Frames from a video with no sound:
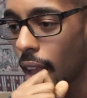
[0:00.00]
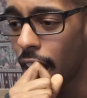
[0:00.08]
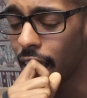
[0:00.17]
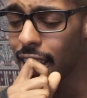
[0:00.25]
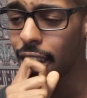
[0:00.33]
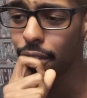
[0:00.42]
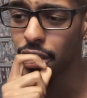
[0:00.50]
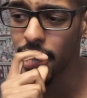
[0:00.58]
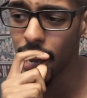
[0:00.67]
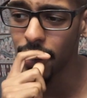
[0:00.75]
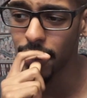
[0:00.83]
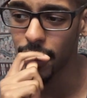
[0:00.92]
I got to give a
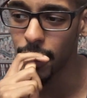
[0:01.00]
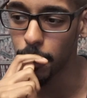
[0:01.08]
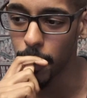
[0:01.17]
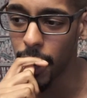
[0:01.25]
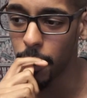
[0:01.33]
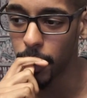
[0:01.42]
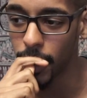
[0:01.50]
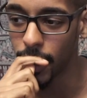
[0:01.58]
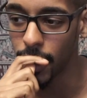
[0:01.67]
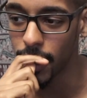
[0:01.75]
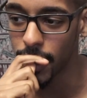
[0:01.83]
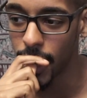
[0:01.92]
shout out to this man
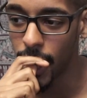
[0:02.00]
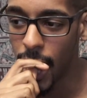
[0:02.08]
because